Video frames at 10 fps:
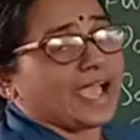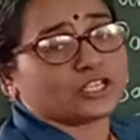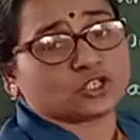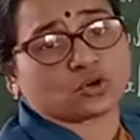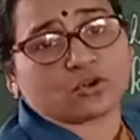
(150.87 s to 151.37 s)

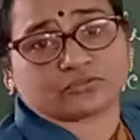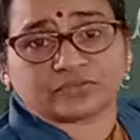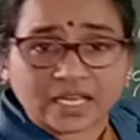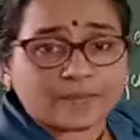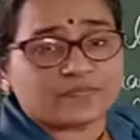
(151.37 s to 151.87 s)
nature of
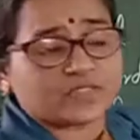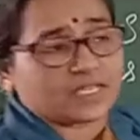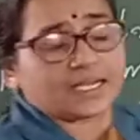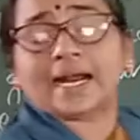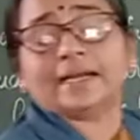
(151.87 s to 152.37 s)
the
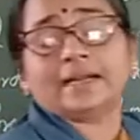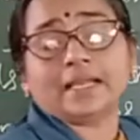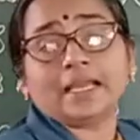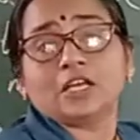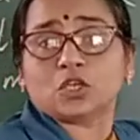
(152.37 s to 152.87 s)

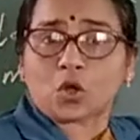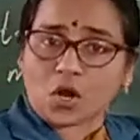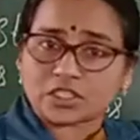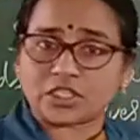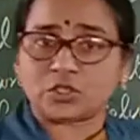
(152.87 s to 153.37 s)
country. The
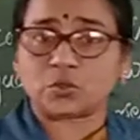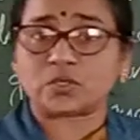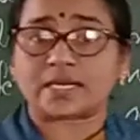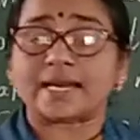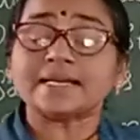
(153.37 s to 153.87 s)

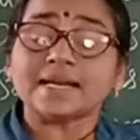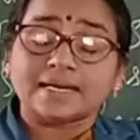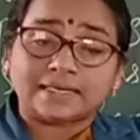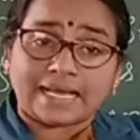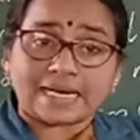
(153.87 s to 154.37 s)
constitution
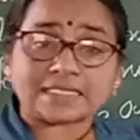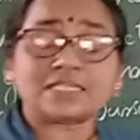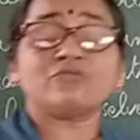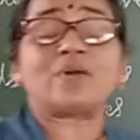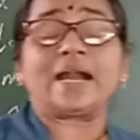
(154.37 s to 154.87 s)
tells the
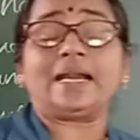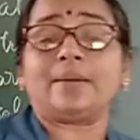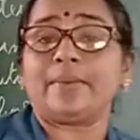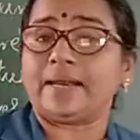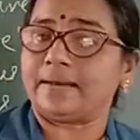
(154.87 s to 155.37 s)

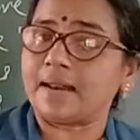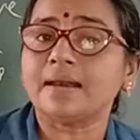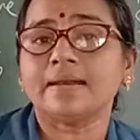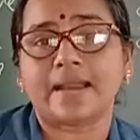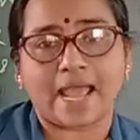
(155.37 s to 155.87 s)

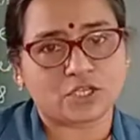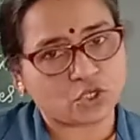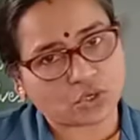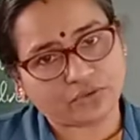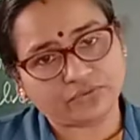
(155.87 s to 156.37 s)
fundamental
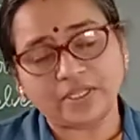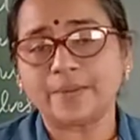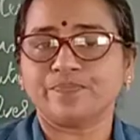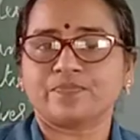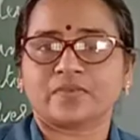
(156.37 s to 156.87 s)
nature of
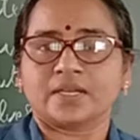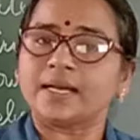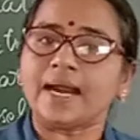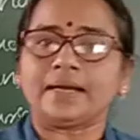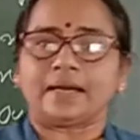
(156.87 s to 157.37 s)
the
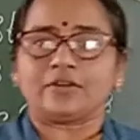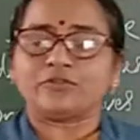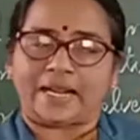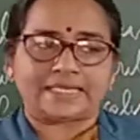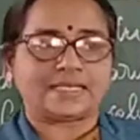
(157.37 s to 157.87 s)
country. For
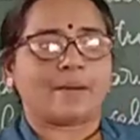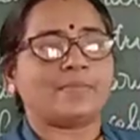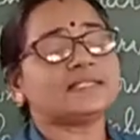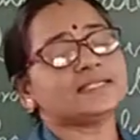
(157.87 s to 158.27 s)
example,